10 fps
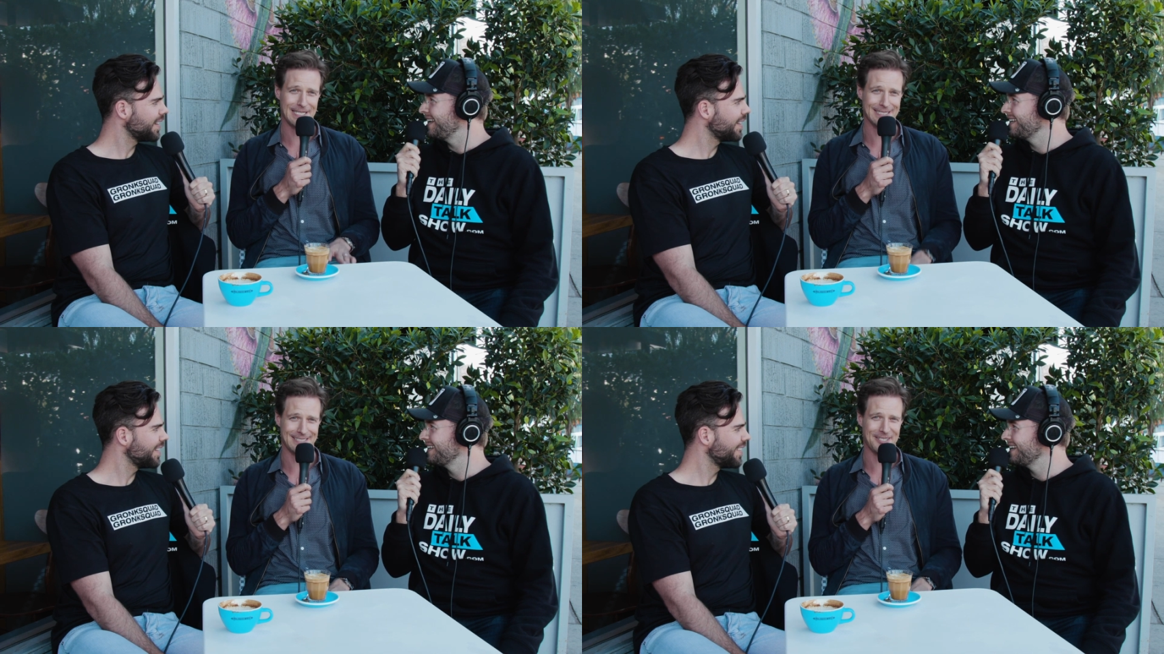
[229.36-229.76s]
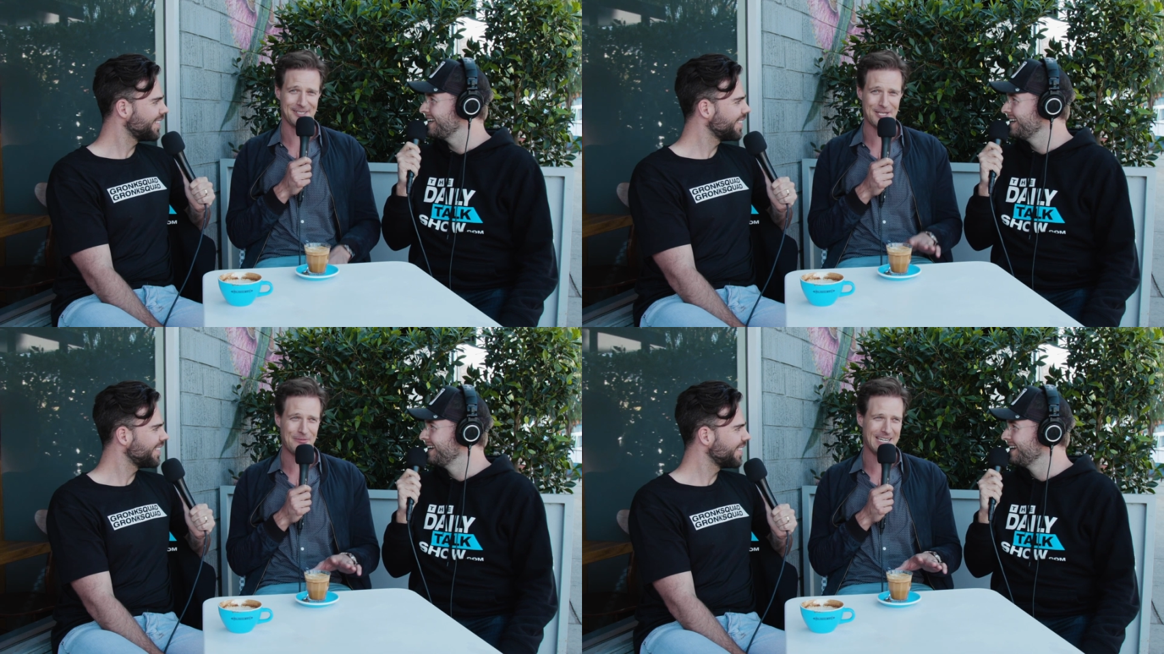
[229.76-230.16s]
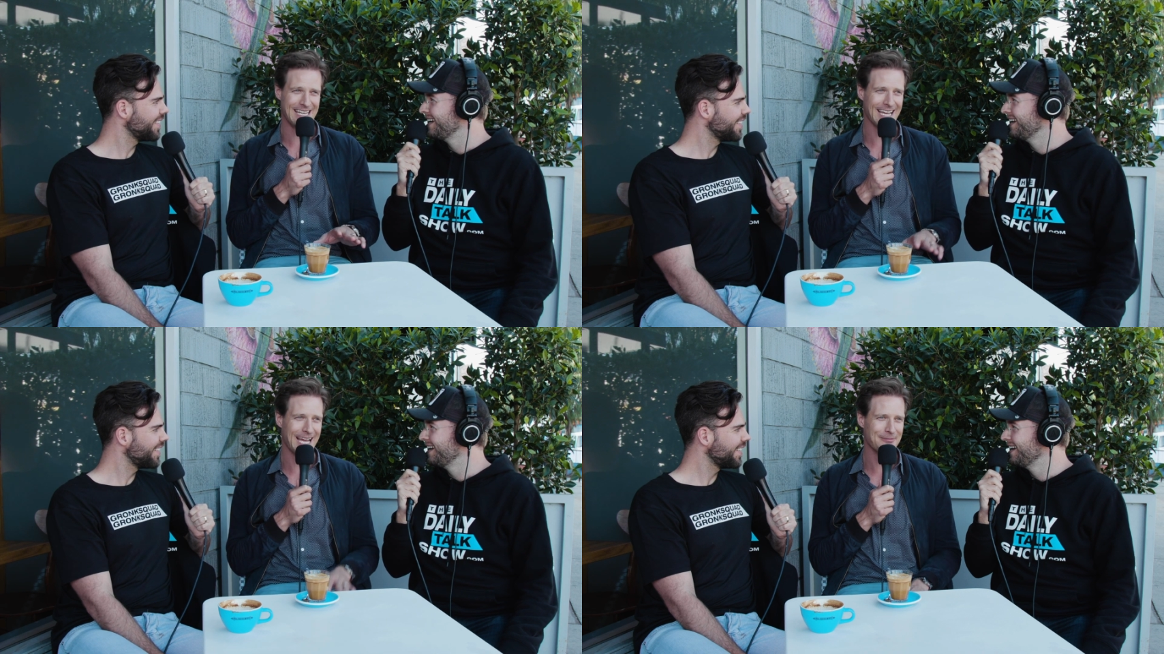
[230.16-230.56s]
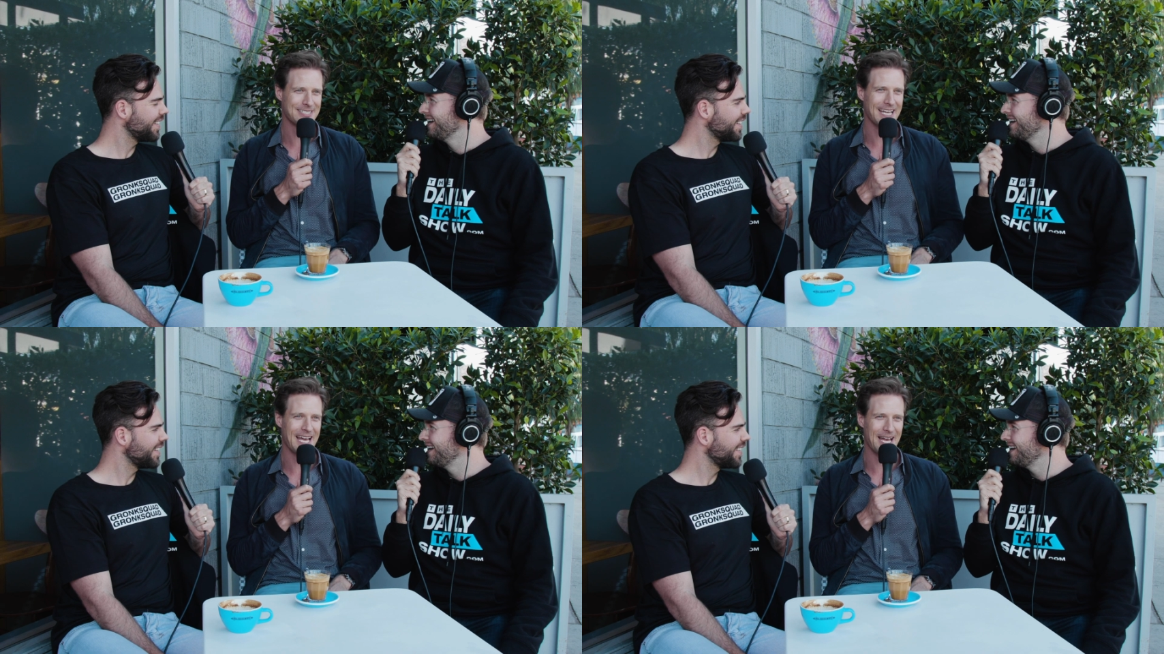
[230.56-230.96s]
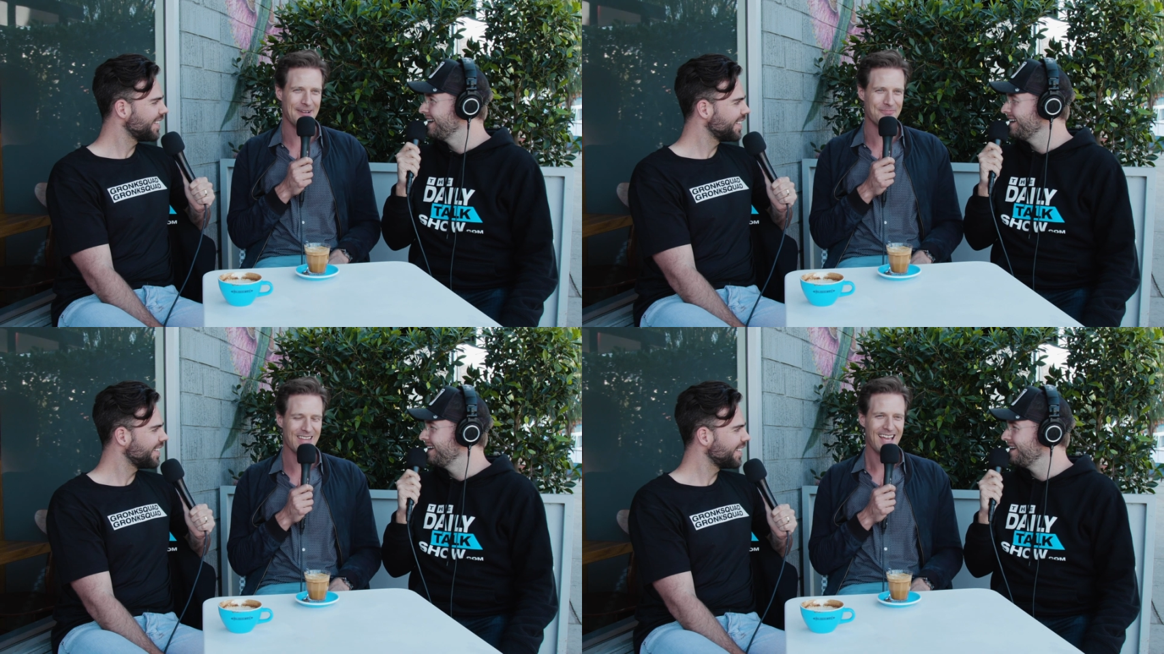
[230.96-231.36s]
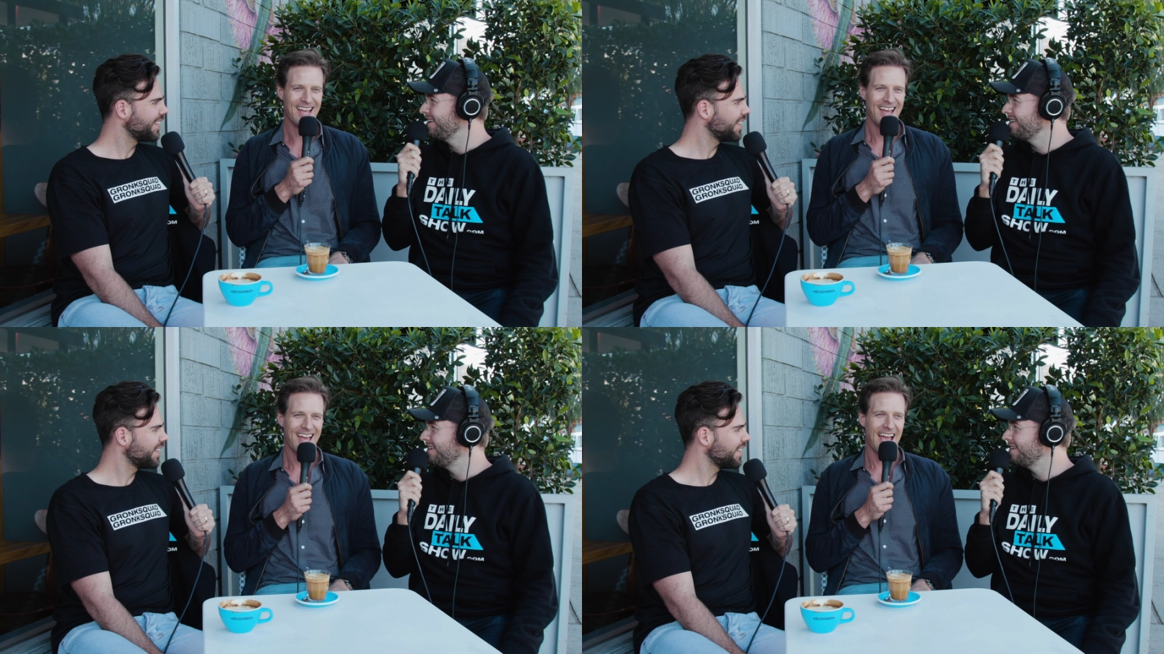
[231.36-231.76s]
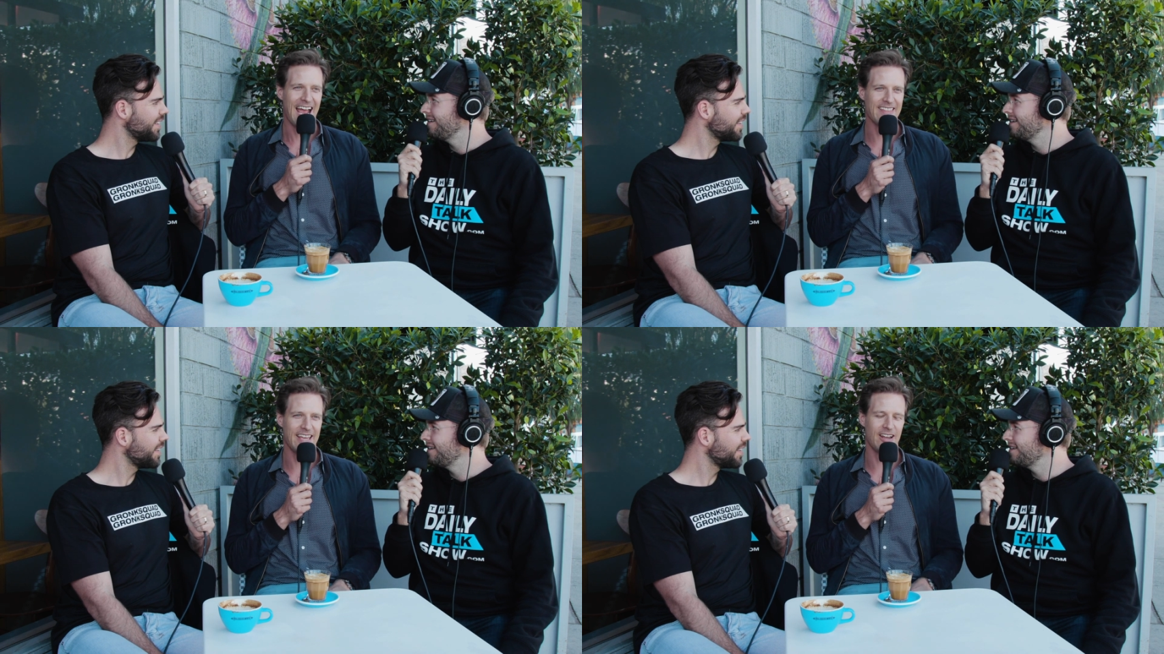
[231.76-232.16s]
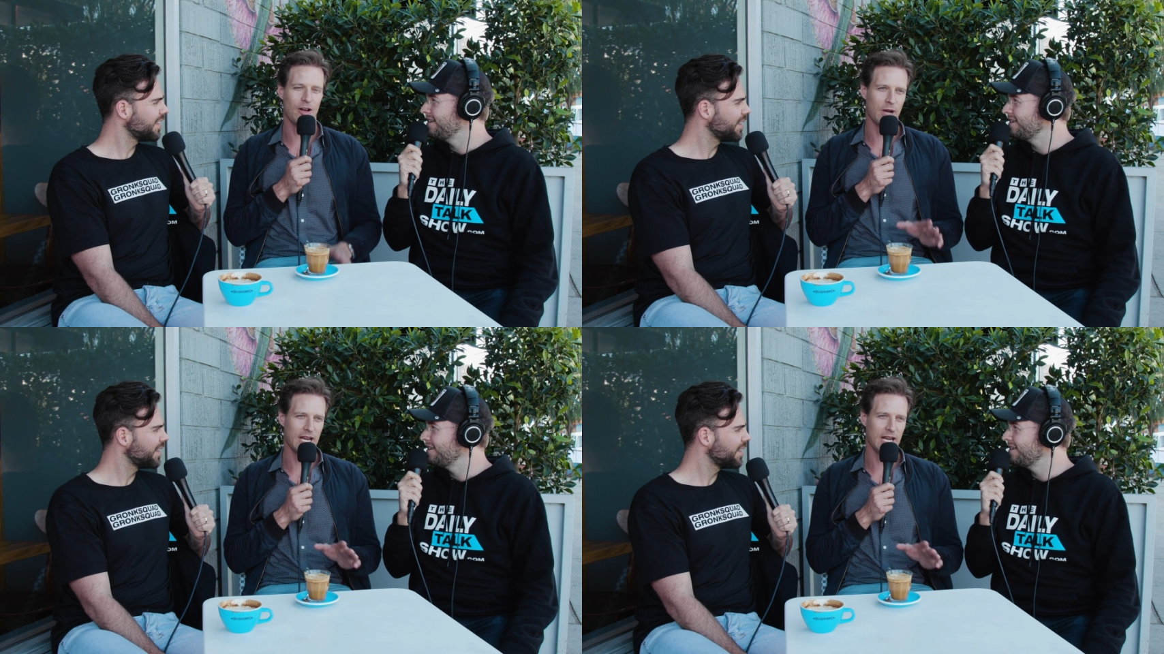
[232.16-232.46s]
Speaker 1: years and so not too many games. Um, and then I